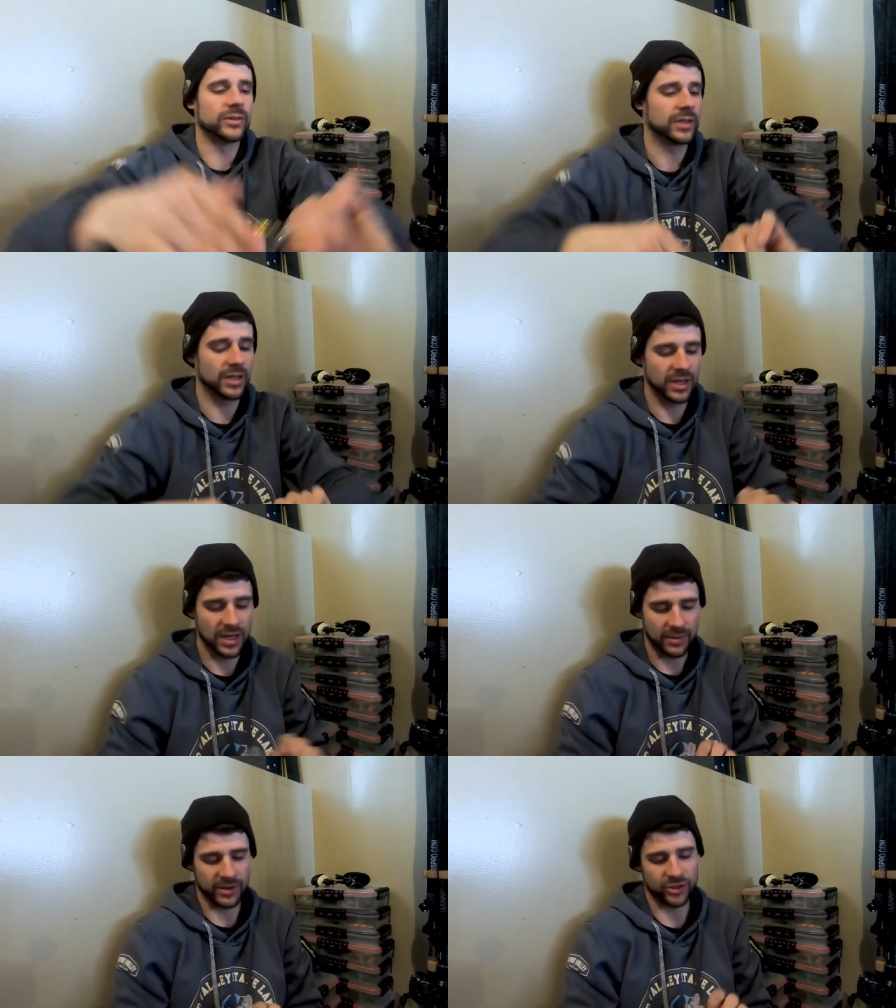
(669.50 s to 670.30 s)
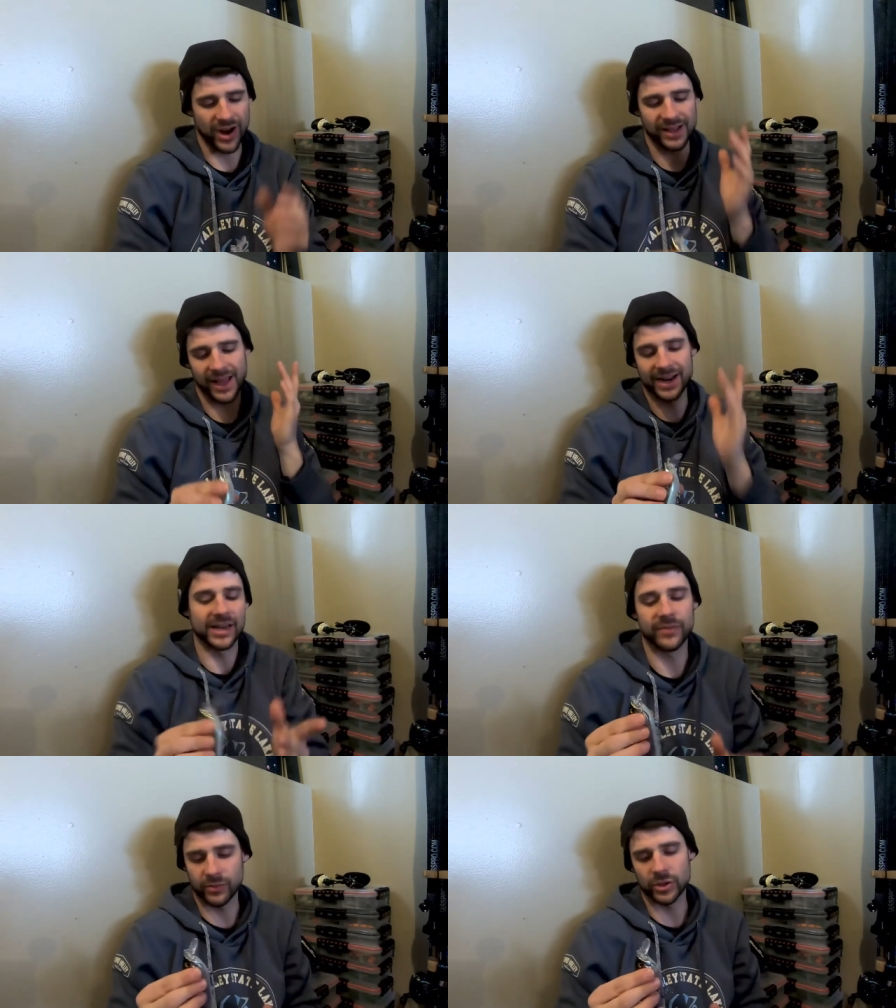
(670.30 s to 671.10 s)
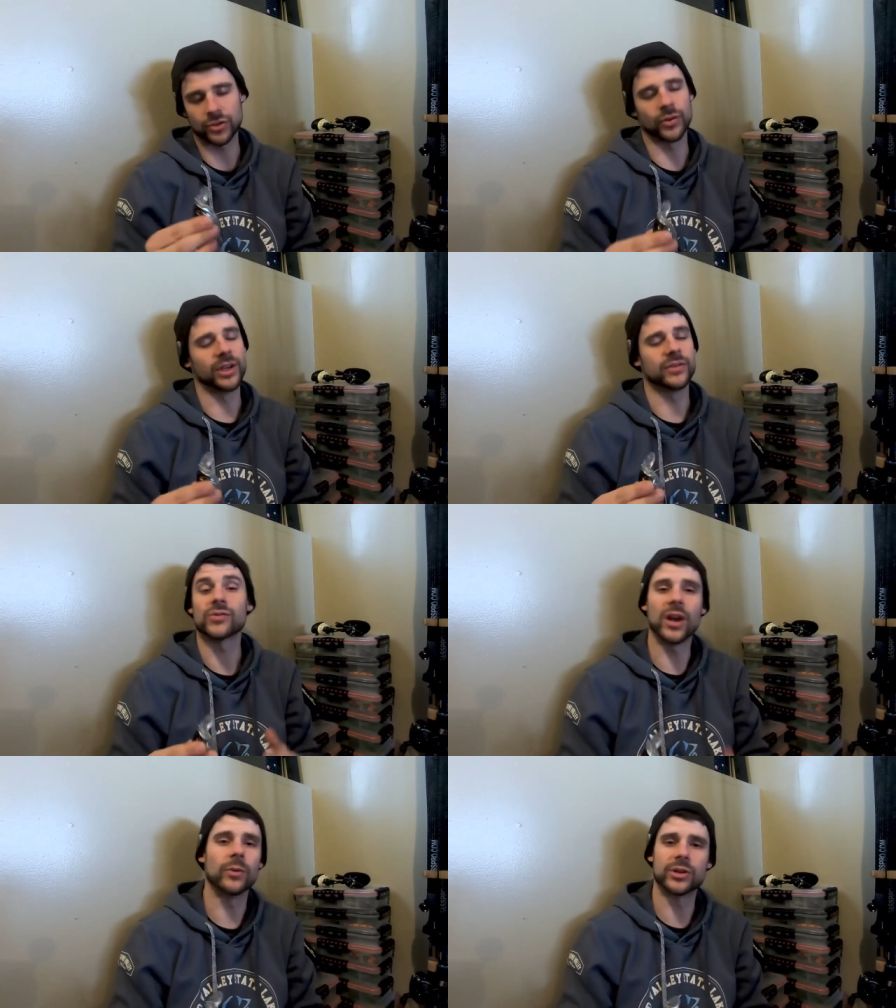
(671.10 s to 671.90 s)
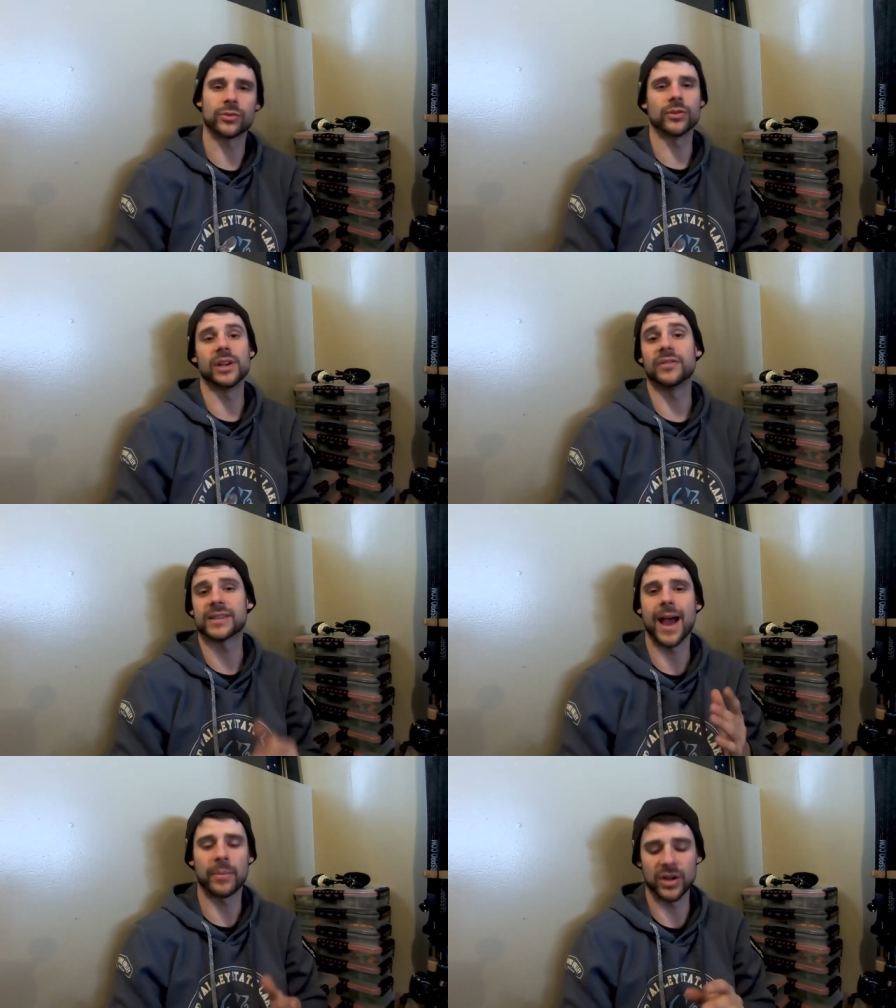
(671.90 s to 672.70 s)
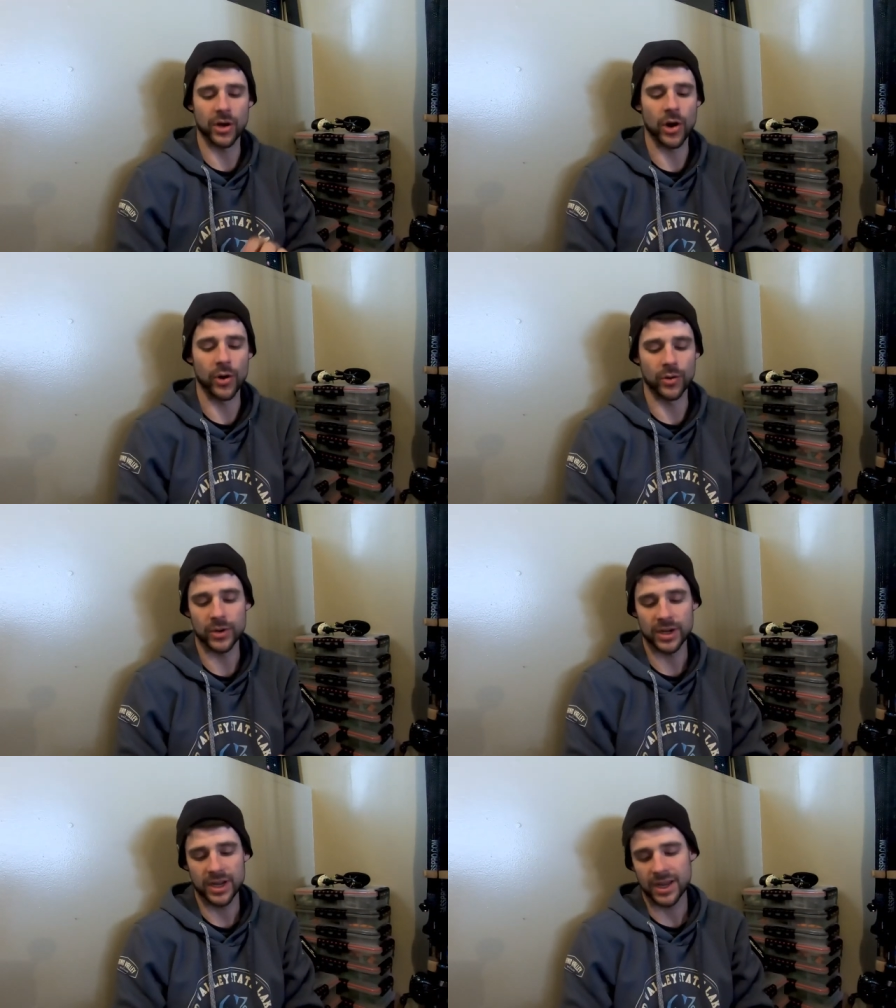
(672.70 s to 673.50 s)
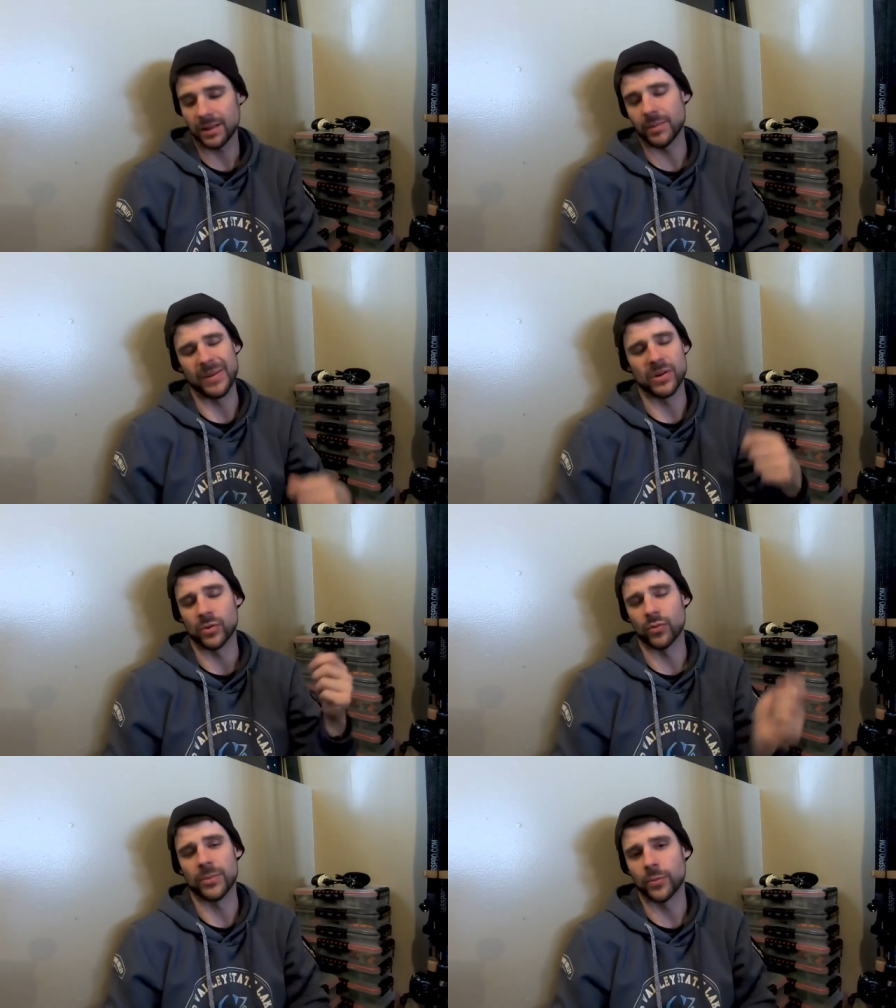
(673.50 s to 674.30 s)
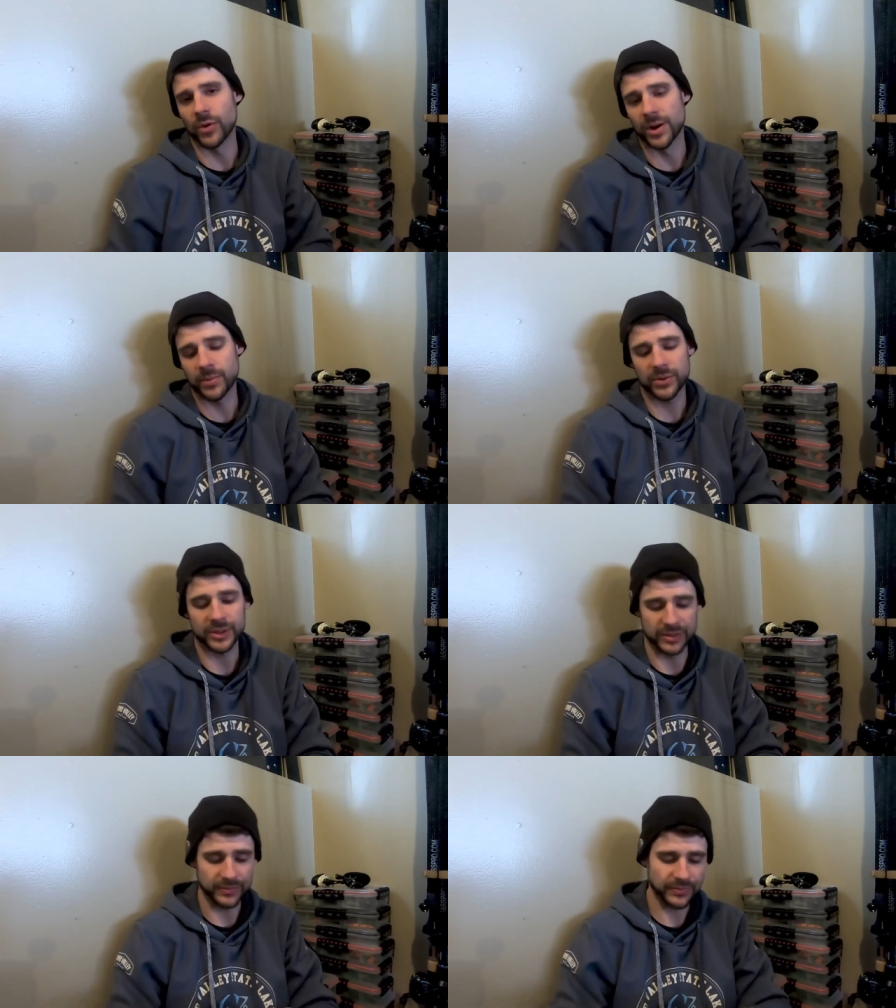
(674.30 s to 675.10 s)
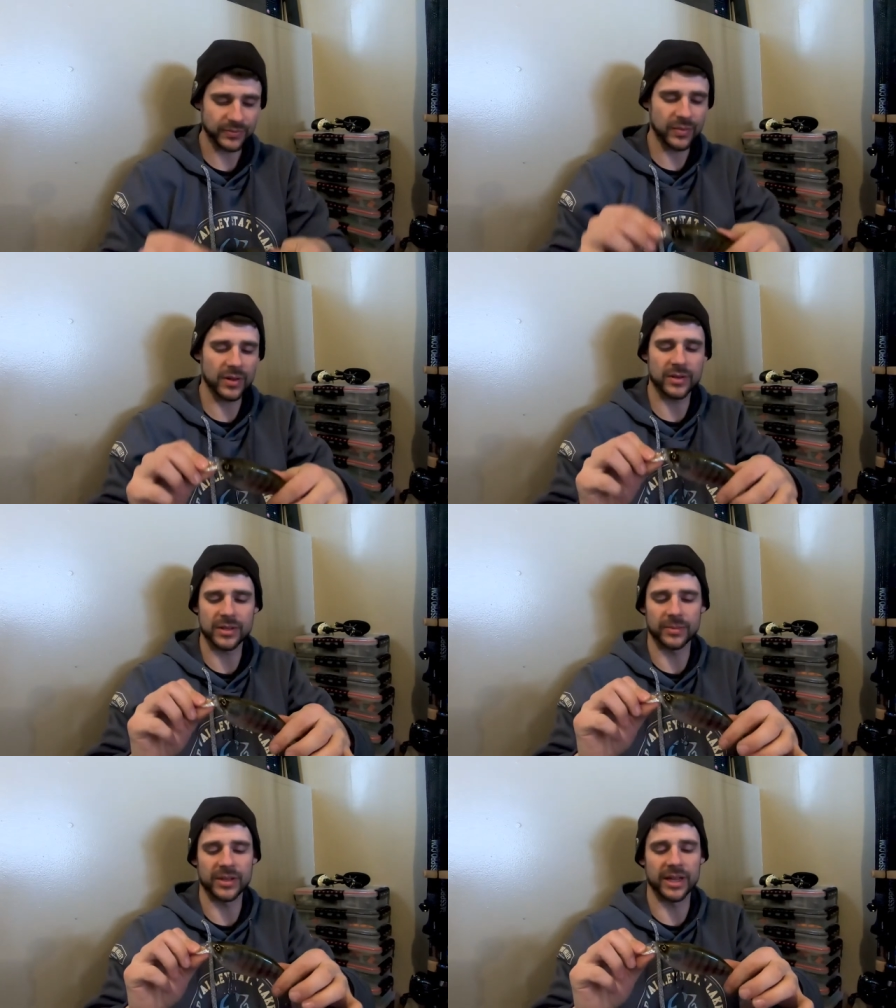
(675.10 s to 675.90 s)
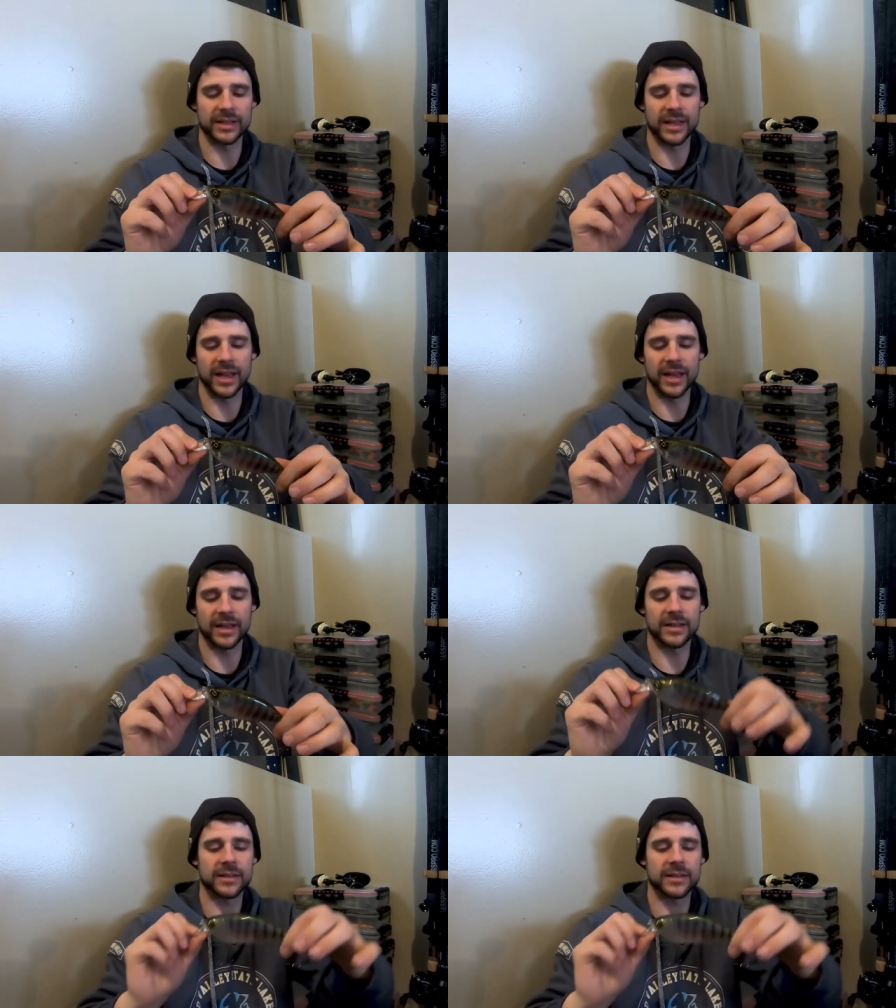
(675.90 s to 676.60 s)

I'm gonna try a lot of different retrieves, straight retrieve, stop and go, then maybe a rip, something like that.